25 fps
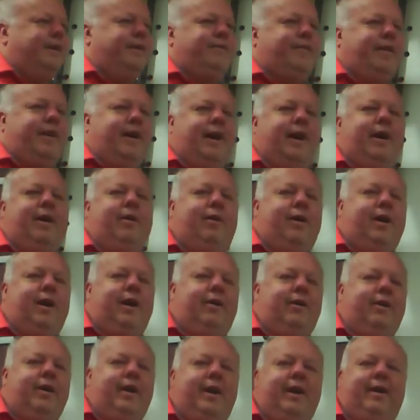an hour,
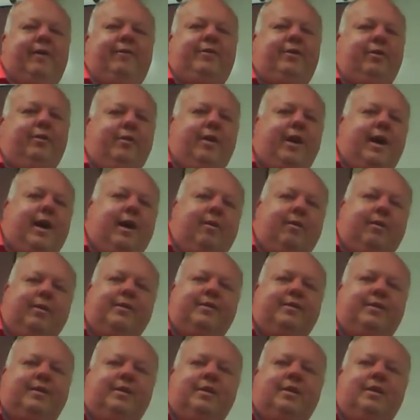hour and a half, 2
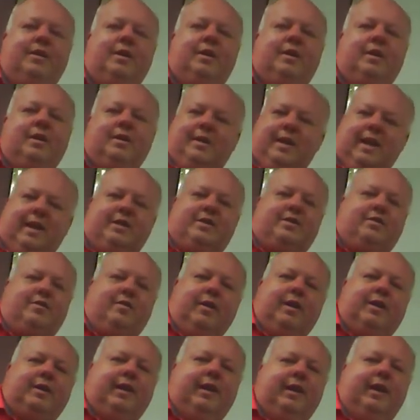hours. That's
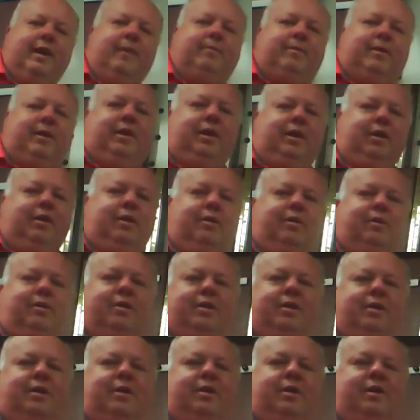strictly up to you.
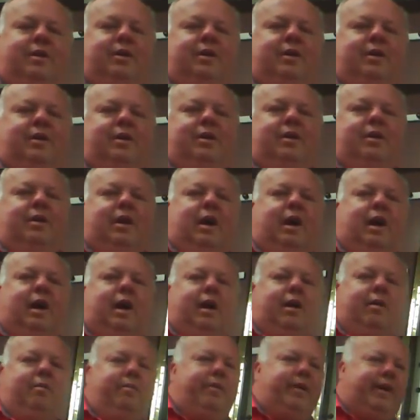
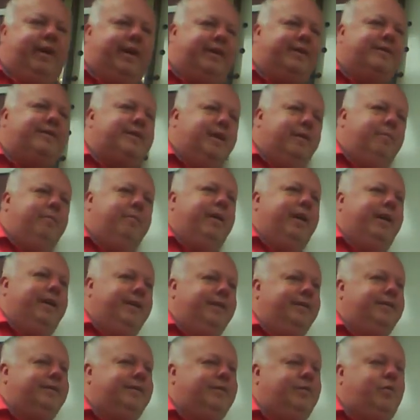Like I said, make
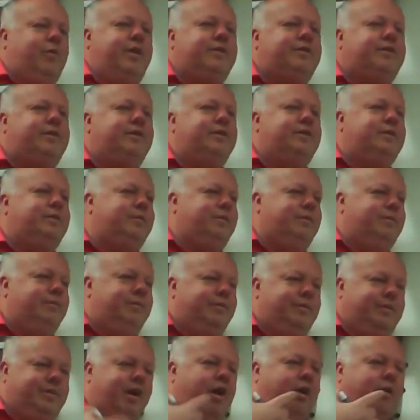these questions
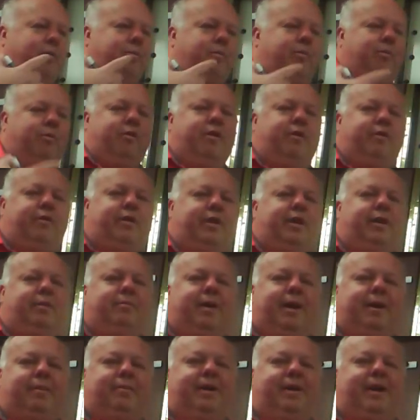thought-provoking.
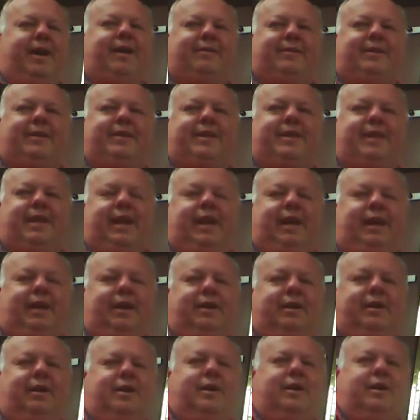Make me have to think.
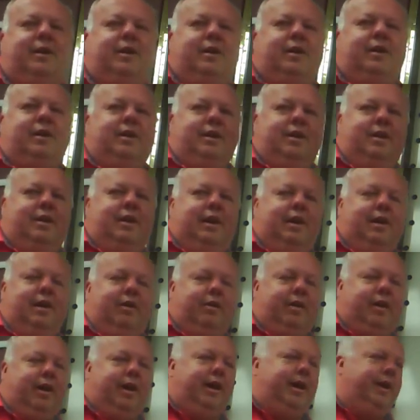
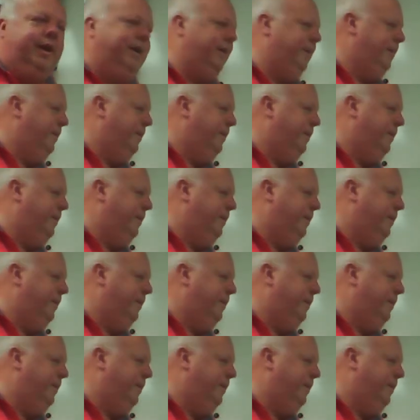Okay?